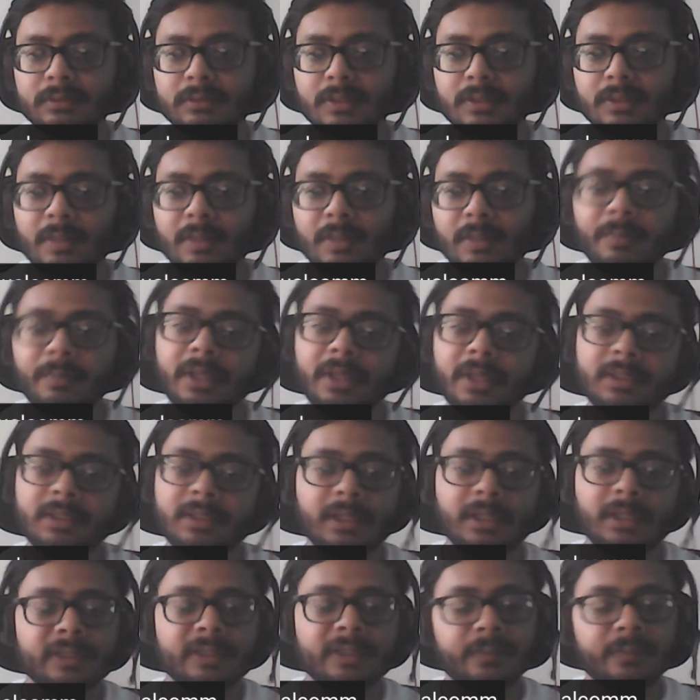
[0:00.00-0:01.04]
my
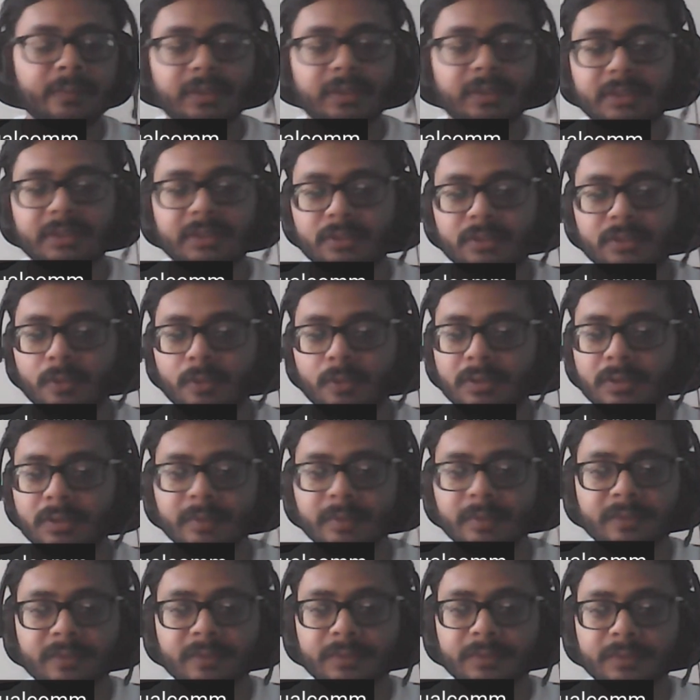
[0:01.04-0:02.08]
experience at Qualcomm has
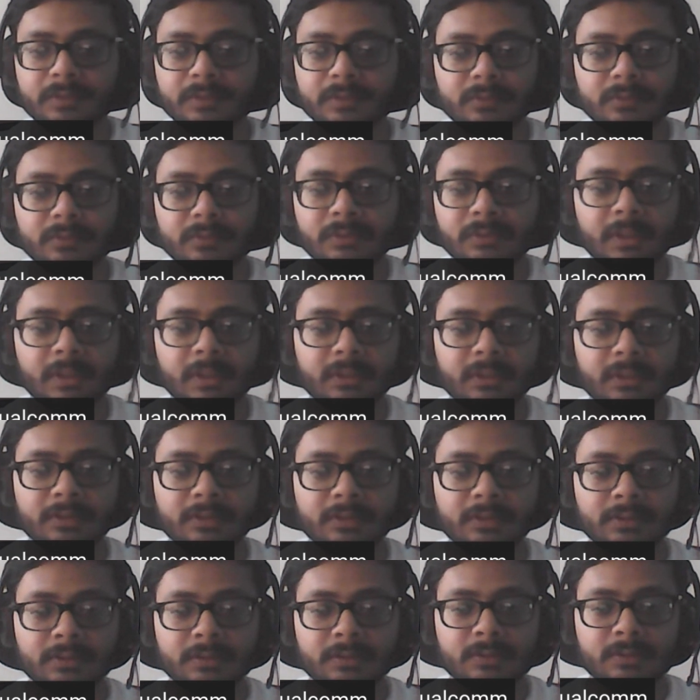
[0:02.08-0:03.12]
been like
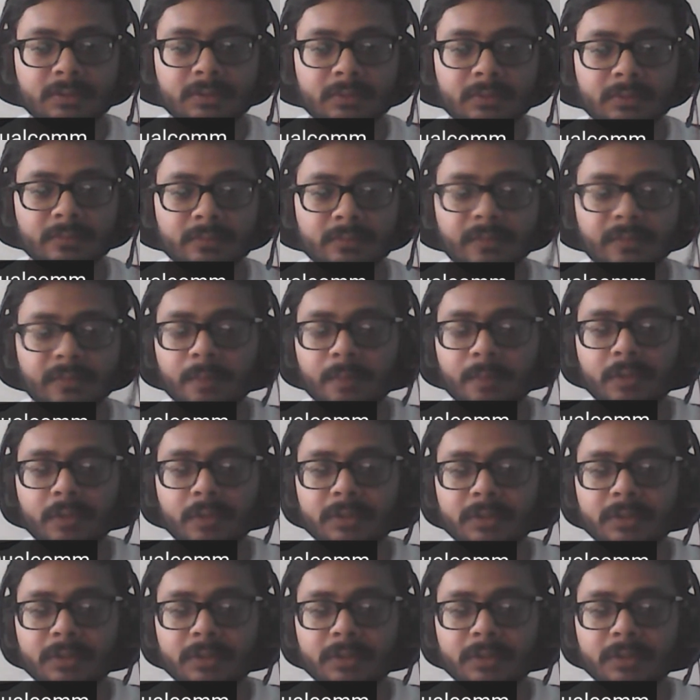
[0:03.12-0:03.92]
fabulous.